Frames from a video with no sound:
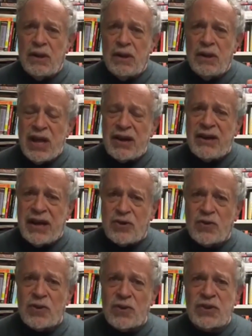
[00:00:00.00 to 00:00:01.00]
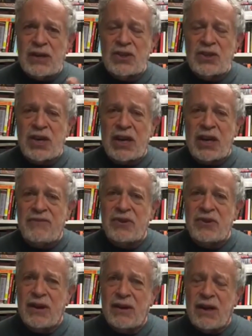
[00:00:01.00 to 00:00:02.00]
isn't that an interesting set of
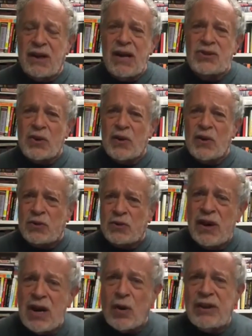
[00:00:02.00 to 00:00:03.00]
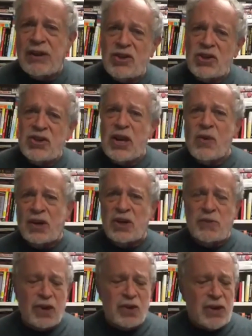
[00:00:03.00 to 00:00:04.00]
consequences, or at least
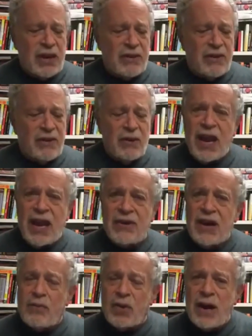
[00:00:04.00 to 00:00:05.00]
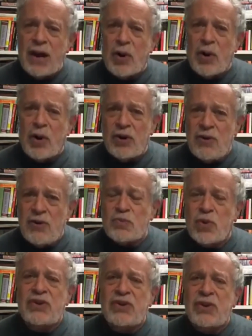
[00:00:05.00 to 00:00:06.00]
sequence, because you had Breitbart News
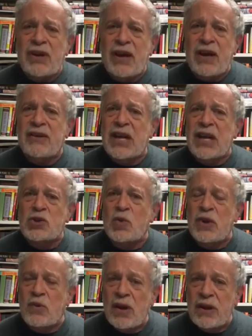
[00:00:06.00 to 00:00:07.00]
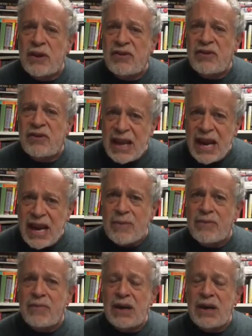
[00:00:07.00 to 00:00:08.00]
predicting that that's what the
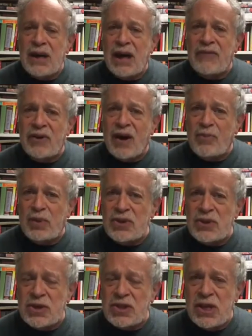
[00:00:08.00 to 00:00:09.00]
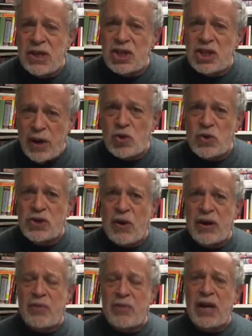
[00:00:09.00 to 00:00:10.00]
theme of Yiannopoulos' speech was
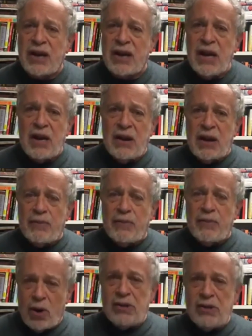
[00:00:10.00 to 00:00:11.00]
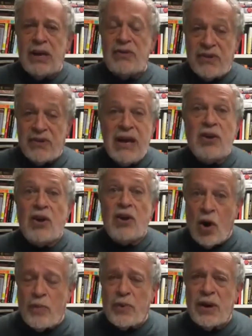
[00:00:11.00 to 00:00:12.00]
going to be, and then Berkeley did
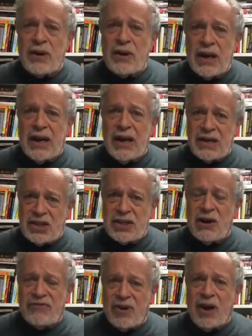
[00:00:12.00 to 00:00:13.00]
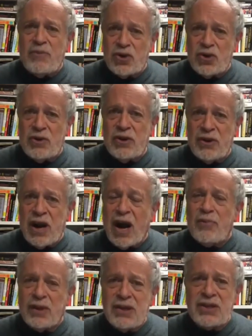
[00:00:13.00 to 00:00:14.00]
open itself up to
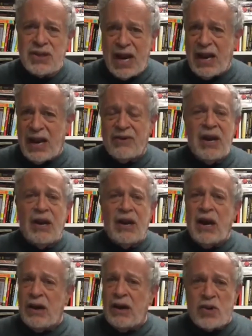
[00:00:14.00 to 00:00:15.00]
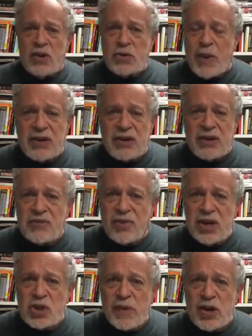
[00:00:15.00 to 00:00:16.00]
Yiannopoulos and respected his
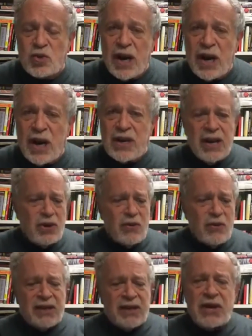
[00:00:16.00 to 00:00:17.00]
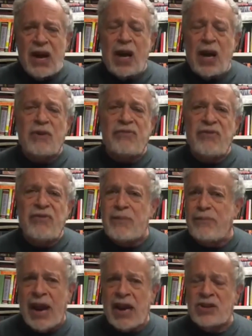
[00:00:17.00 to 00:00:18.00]
free speech rights, and then you had these 150
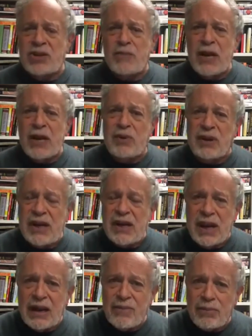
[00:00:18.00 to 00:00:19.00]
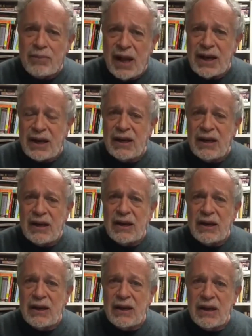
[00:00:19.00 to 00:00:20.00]
masked people in black
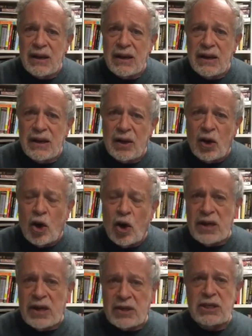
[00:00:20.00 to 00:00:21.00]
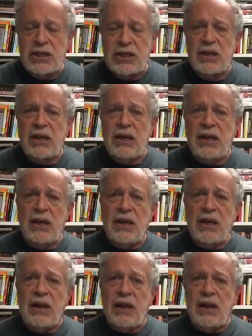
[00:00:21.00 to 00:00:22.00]
garments
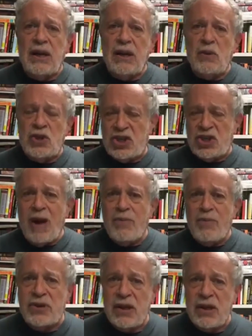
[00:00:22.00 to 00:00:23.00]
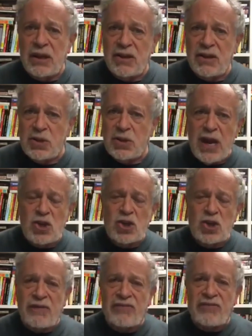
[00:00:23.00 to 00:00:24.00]
who stopped the
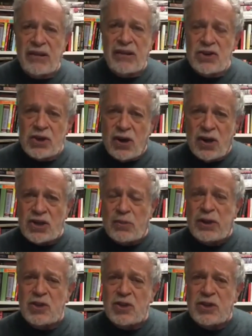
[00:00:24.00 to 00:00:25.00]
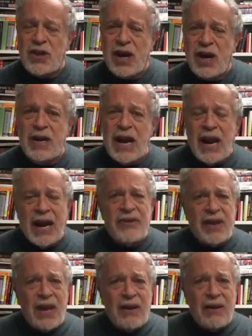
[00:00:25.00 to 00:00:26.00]
speech. Their violence caused the police to stop it,
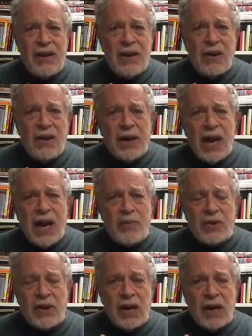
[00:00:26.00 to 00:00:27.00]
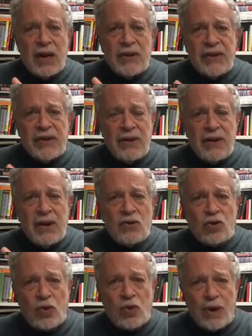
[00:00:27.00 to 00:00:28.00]
and then what happened? Then
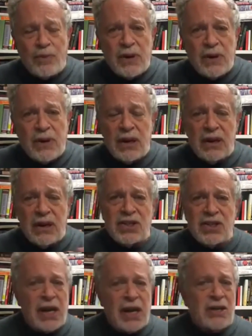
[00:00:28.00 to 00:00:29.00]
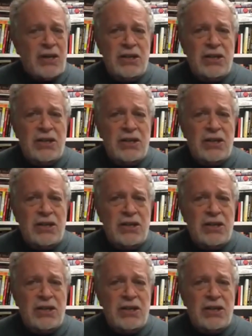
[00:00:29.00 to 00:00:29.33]
Trump says